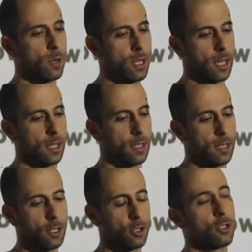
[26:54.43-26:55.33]
We think a
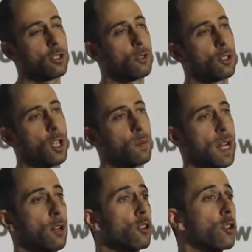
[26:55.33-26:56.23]
decision to use
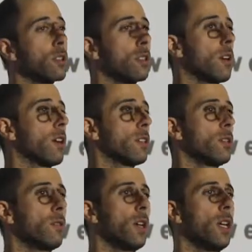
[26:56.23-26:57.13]
Snowplow shouldn't tie
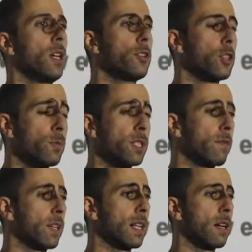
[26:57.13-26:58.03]
you to a
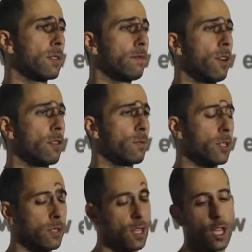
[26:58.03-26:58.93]
specific cloud environment.